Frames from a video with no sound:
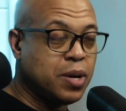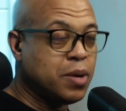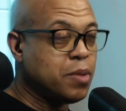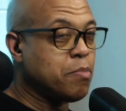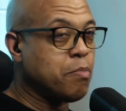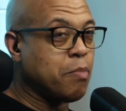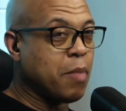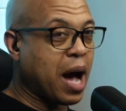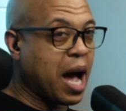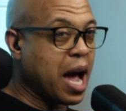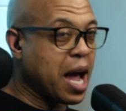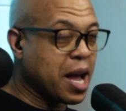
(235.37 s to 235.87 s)

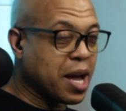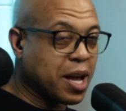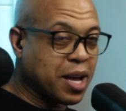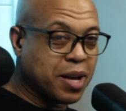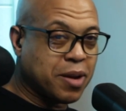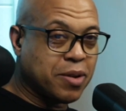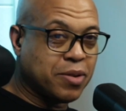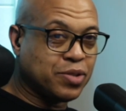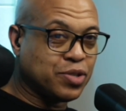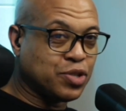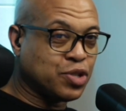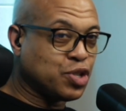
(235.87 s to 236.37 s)
my
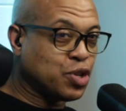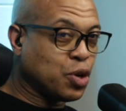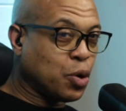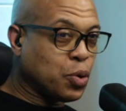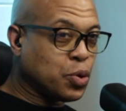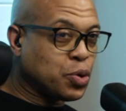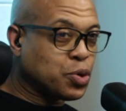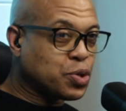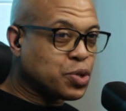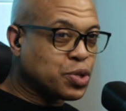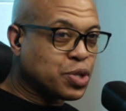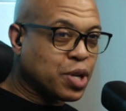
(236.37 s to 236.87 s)

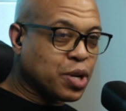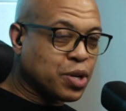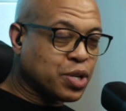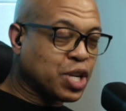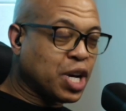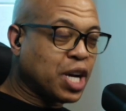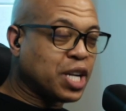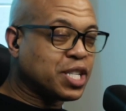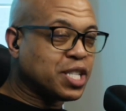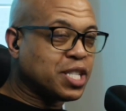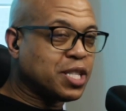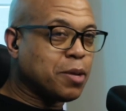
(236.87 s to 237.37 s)
shoulders are
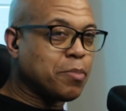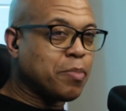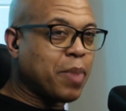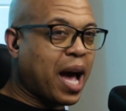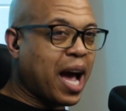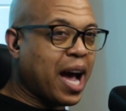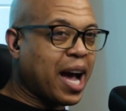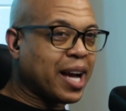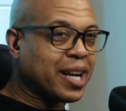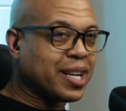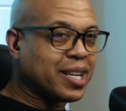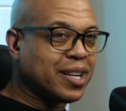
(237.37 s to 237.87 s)
touching the
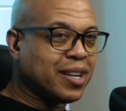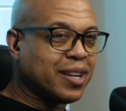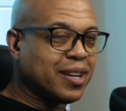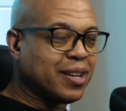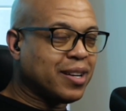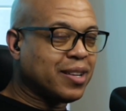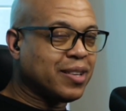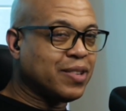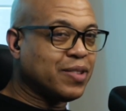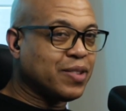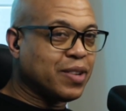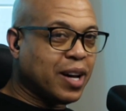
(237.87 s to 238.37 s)
back
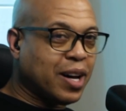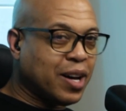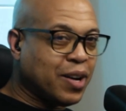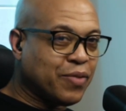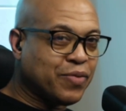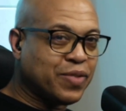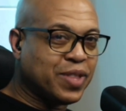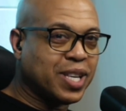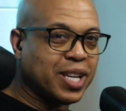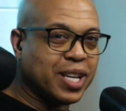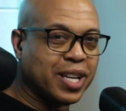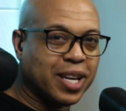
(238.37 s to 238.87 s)

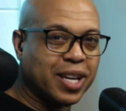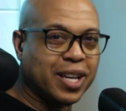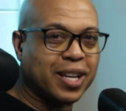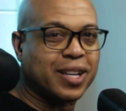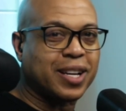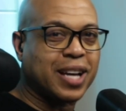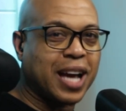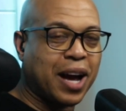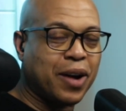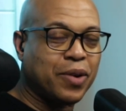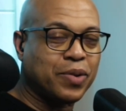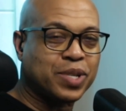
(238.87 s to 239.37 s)
of the
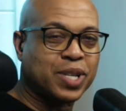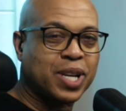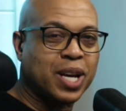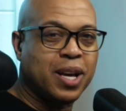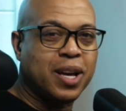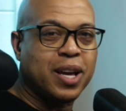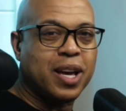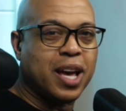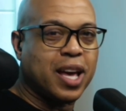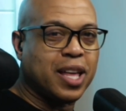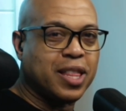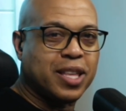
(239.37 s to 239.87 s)
couch,
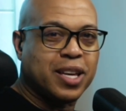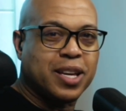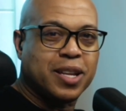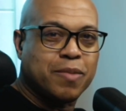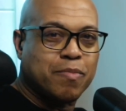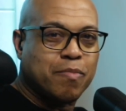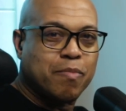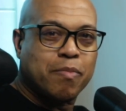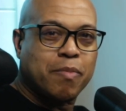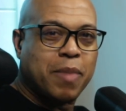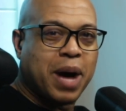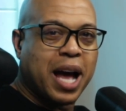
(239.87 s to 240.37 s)
and then
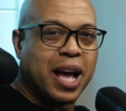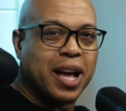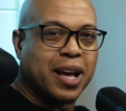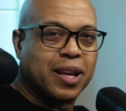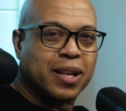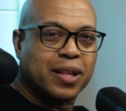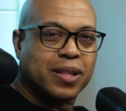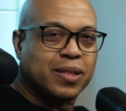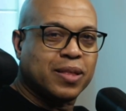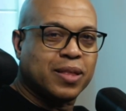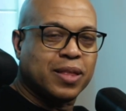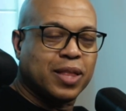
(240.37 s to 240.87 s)

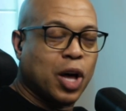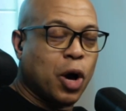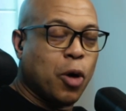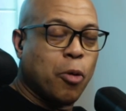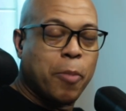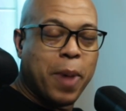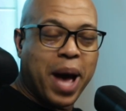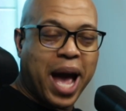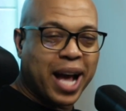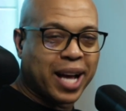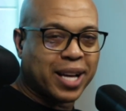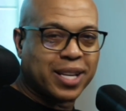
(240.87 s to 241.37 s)
my low
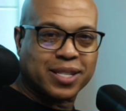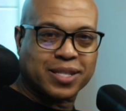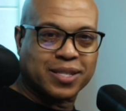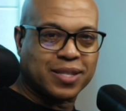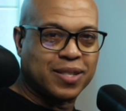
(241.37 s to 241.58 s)
back is